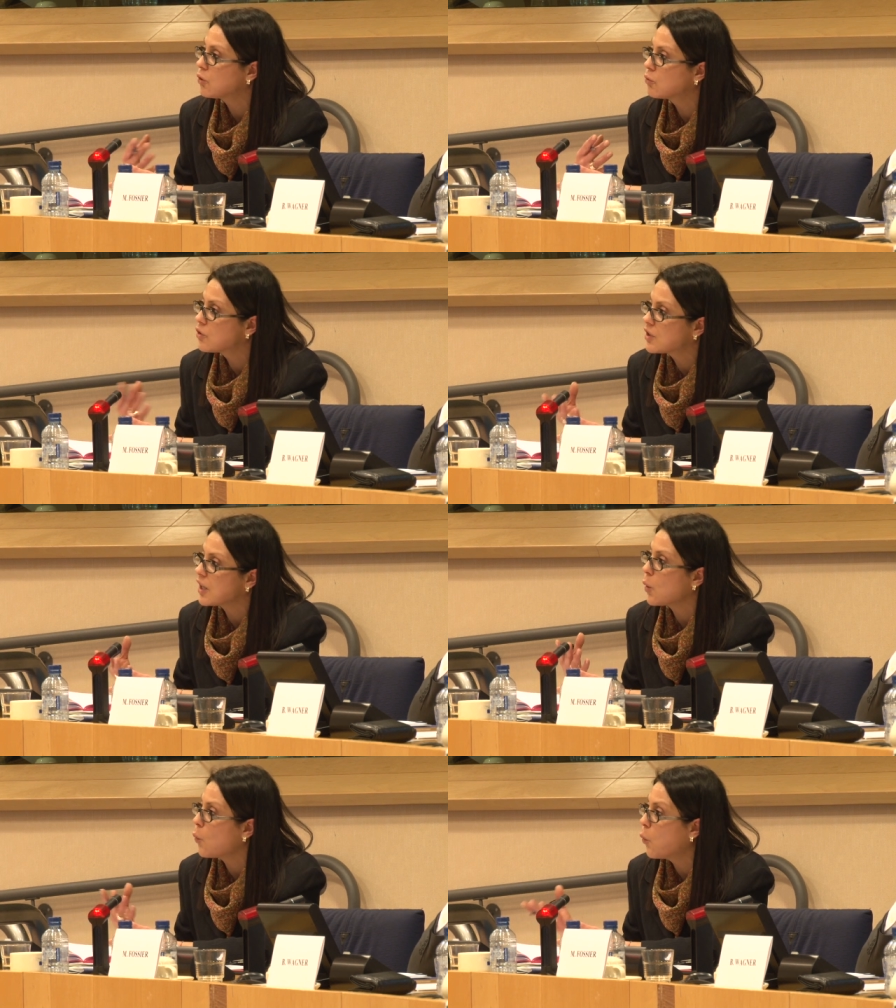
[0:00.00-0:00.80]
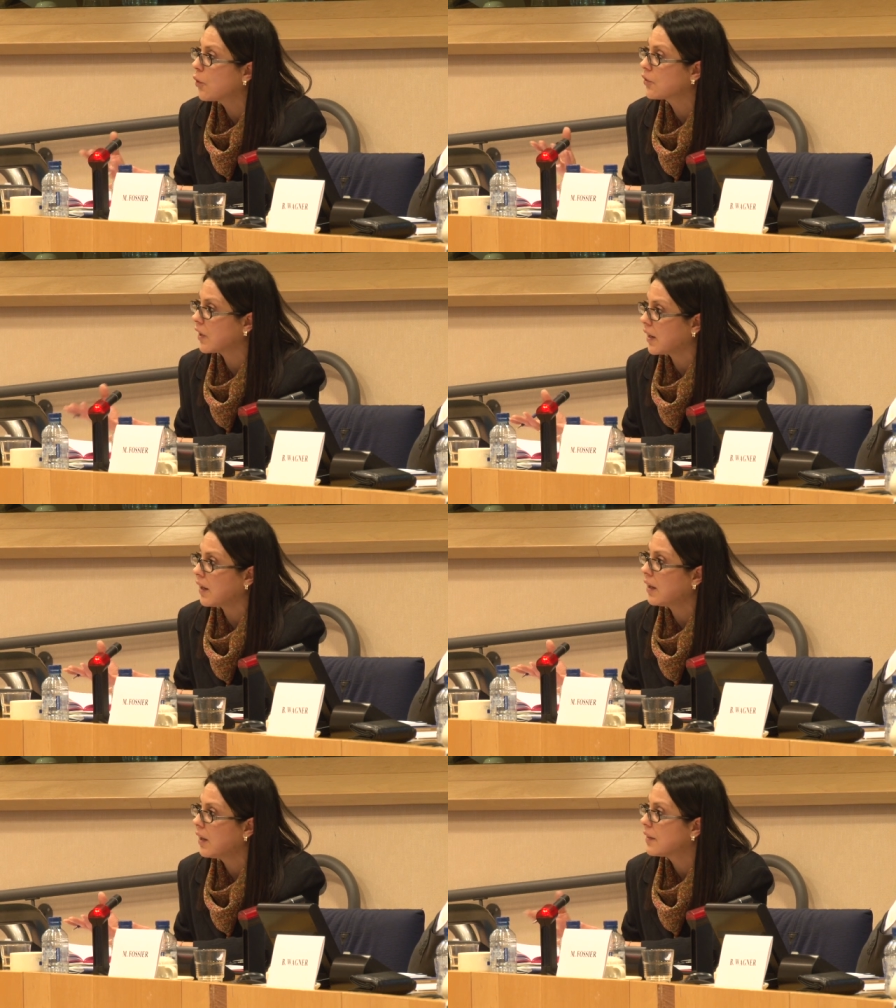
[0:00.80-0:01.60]
to see what
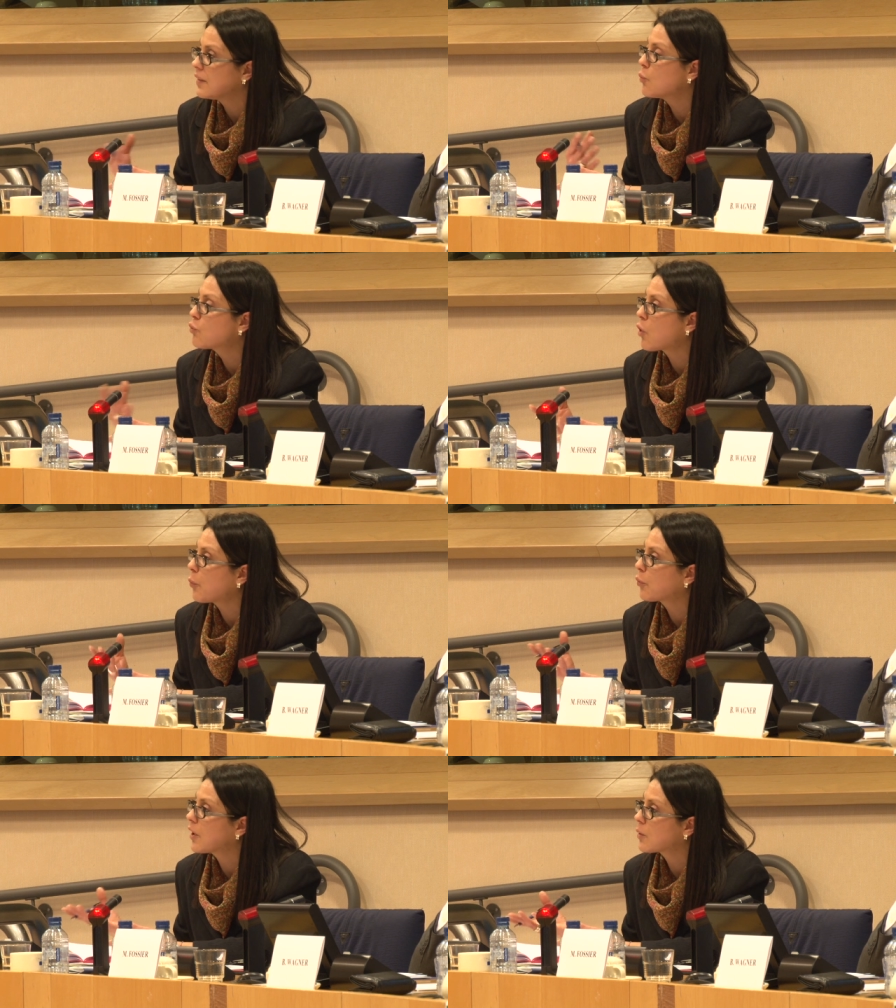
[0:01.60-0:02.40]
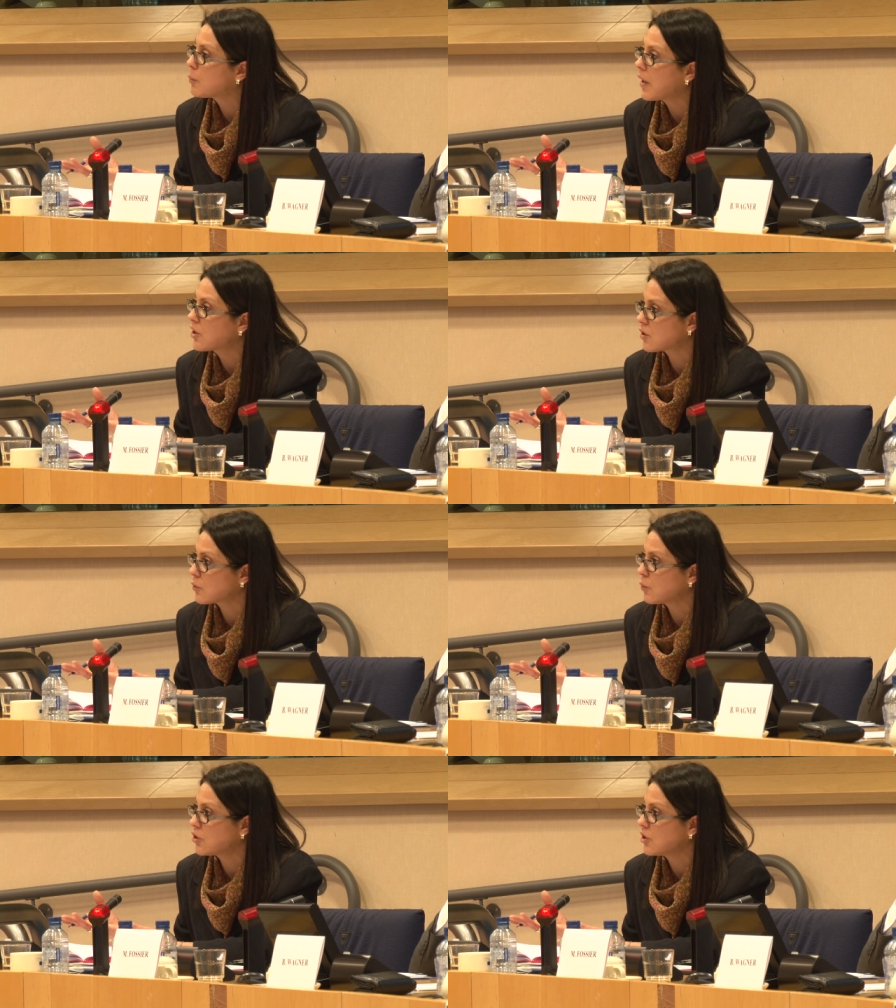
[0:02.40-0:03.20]
are the appropriate
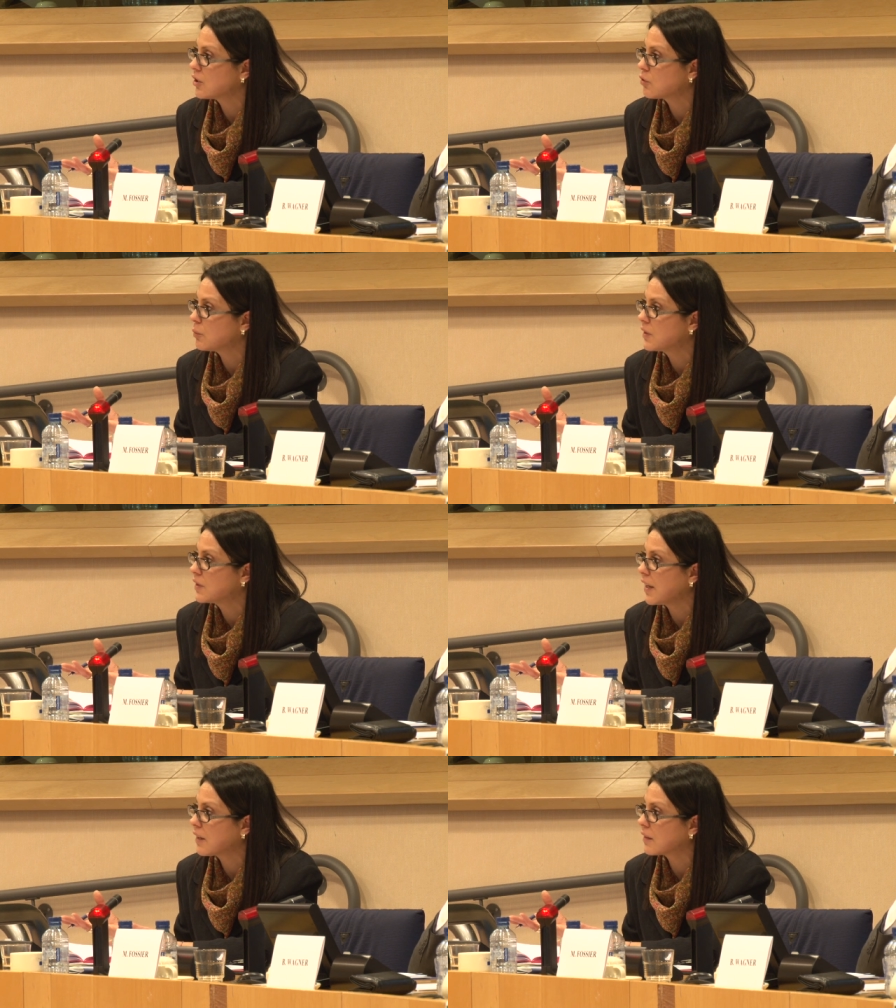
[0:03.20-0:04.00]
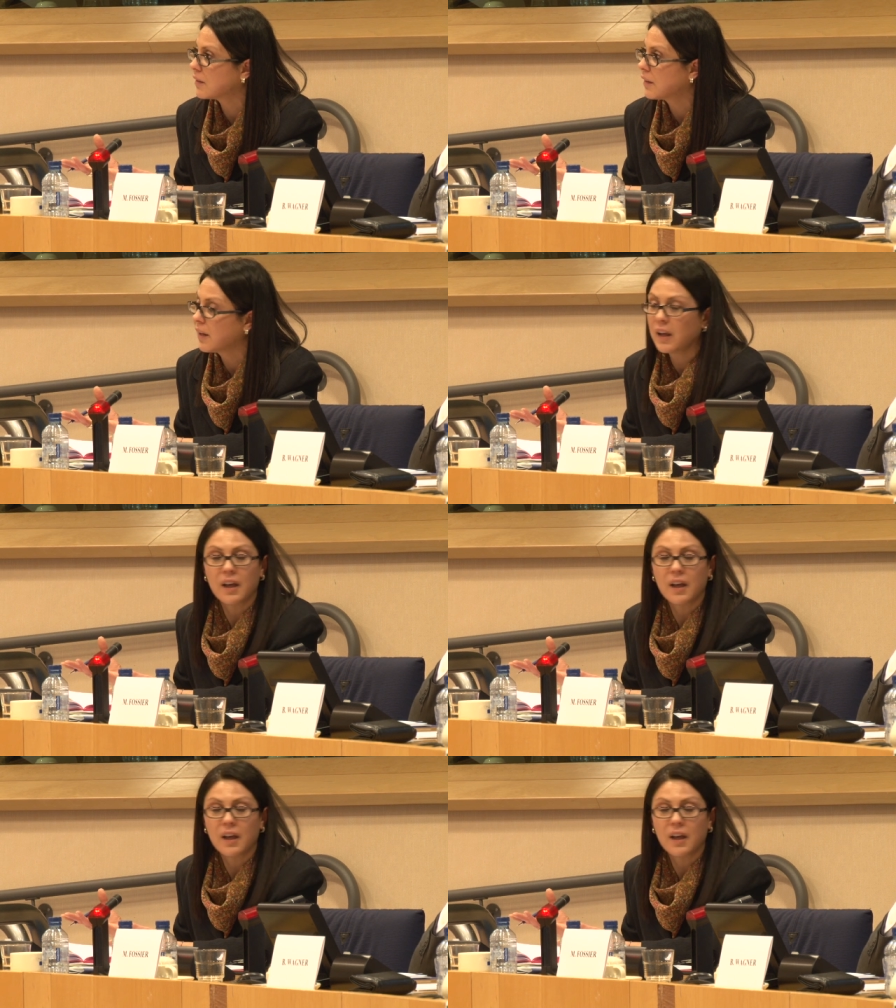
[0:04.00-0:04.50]
measures which need to be taken.